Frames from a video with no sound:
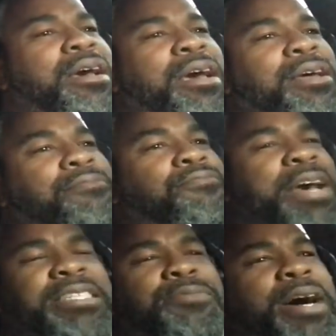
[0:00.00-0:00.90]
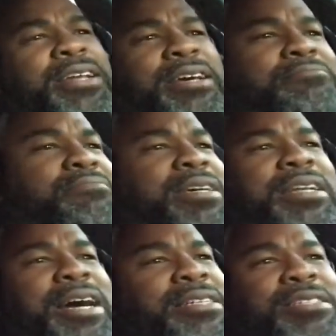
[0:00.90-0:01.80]
And that's about it.
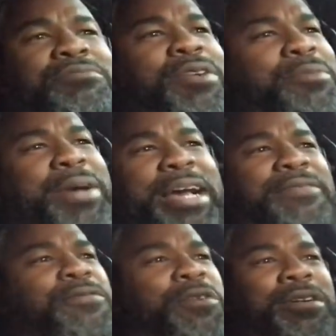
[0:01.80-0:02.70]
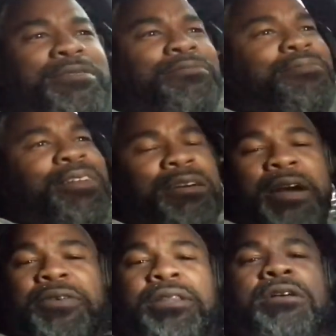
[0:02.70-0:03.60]
And I just run back and forth. You know,
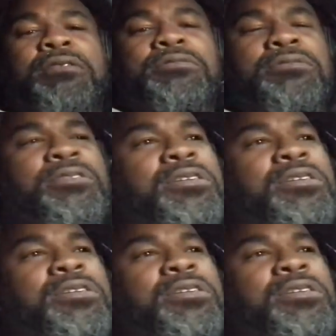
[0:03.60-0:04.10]
every load